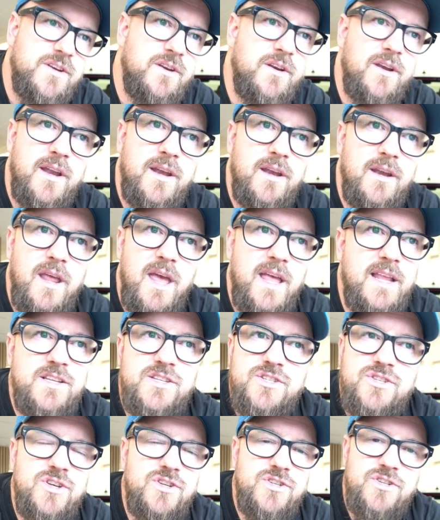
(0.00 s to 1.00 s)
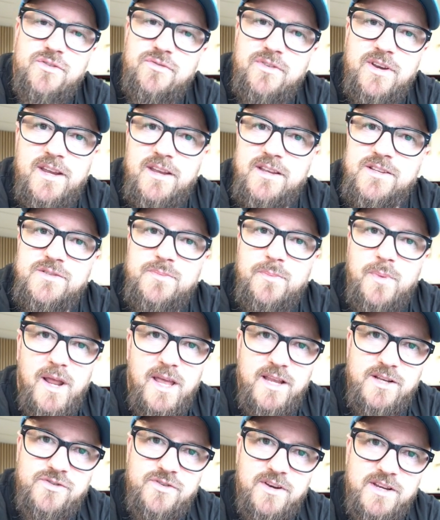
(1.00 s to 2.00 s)
and it's just your ears
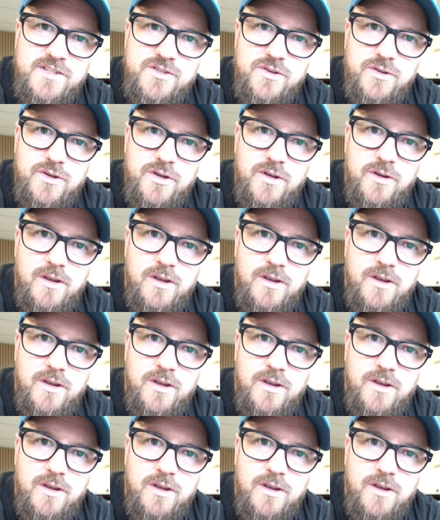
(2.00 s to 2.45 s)
playing tricks on you.